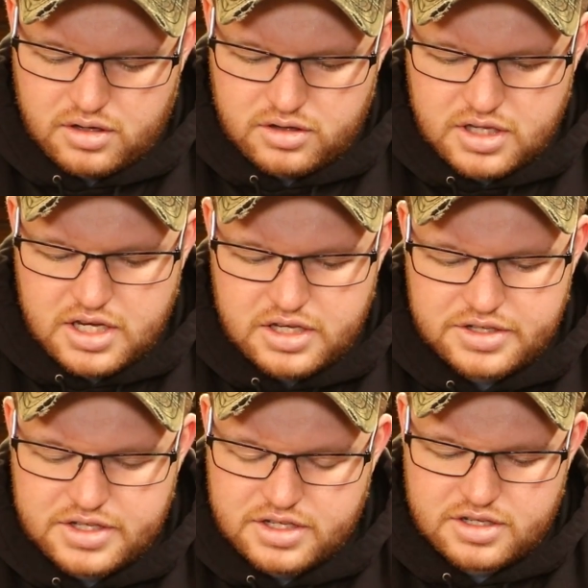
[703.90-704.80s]

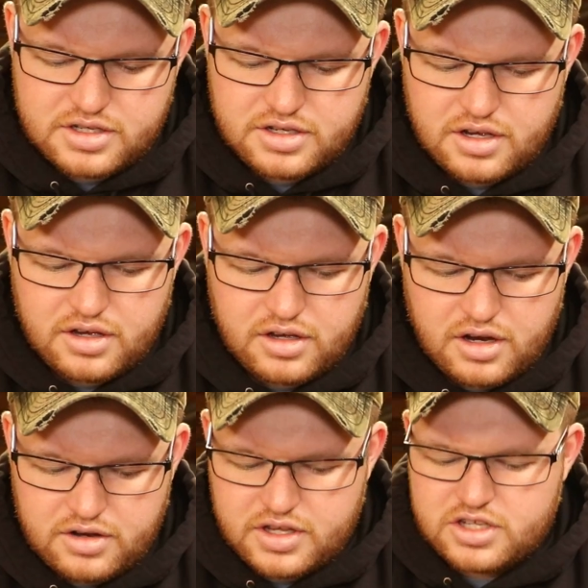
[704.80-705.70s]
These
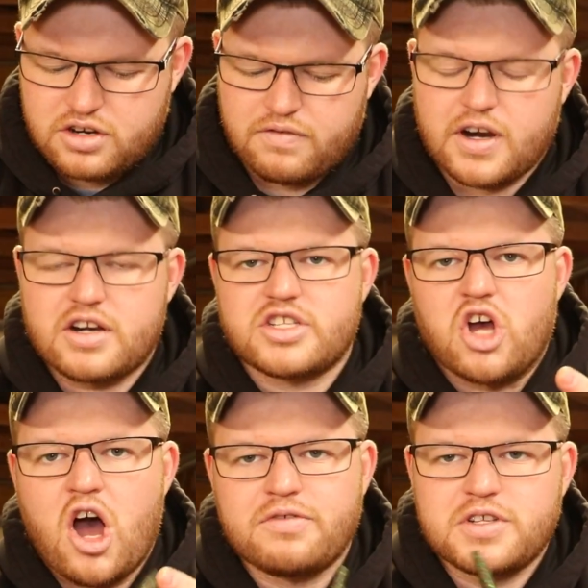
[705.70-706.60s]
are very
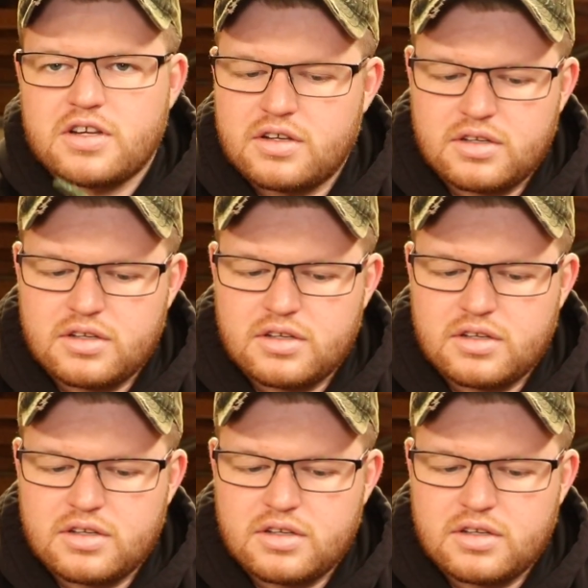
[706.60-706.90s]
soft.